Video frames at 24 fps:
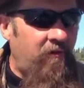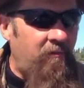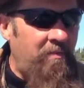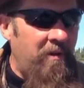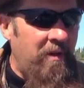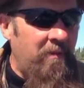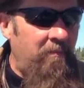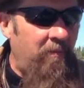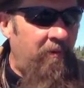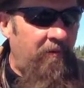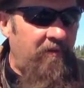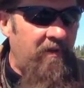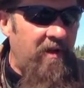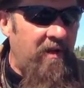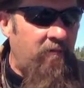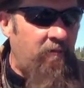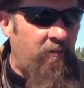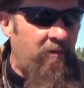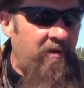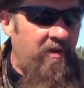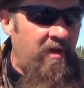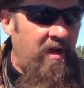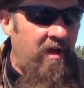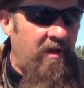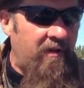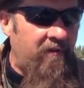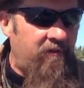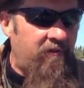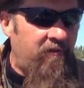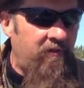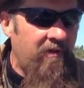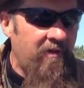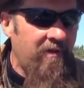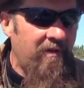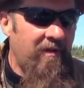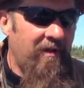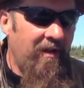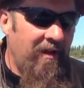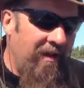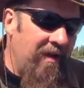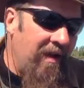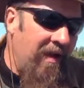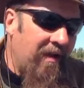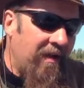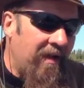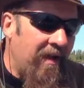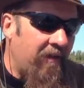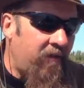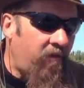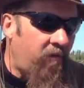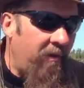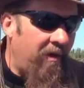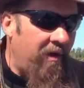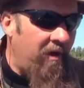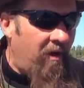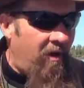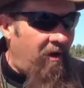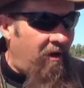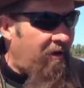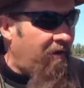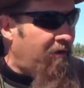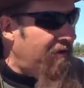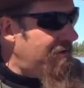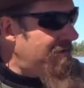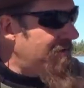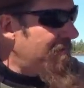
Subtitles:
People think we're nuts, and I guess we are,